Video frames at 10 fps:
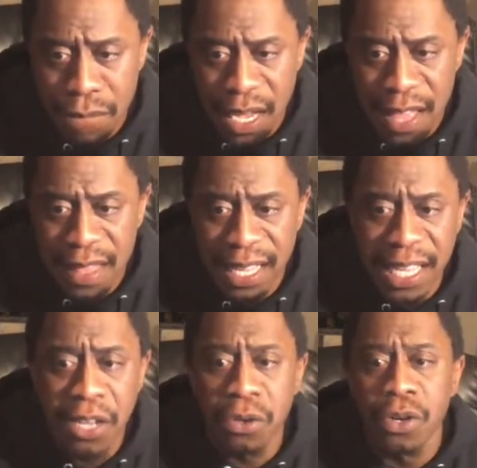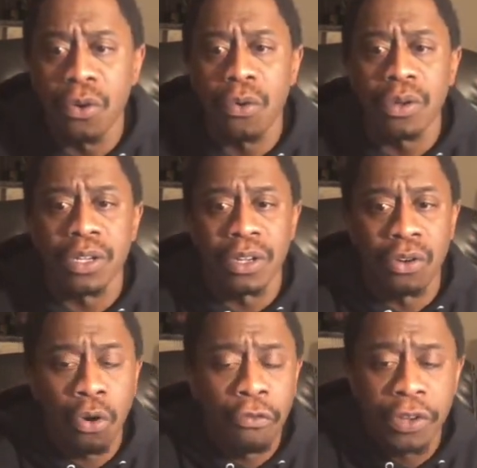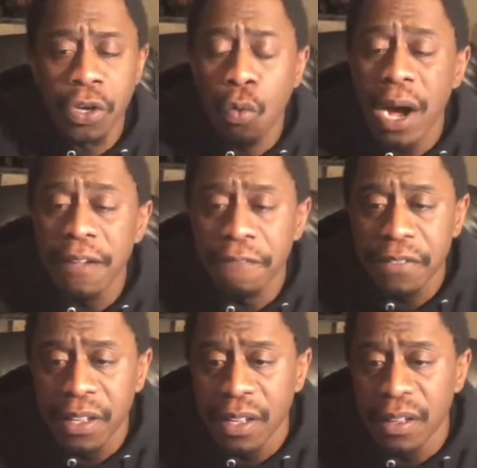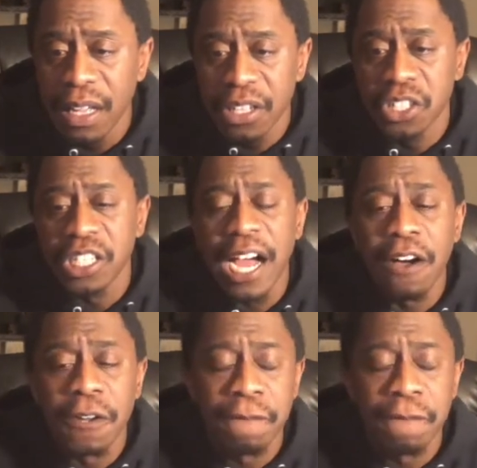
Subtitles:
and they kill your girlfriend, your wife, and your child.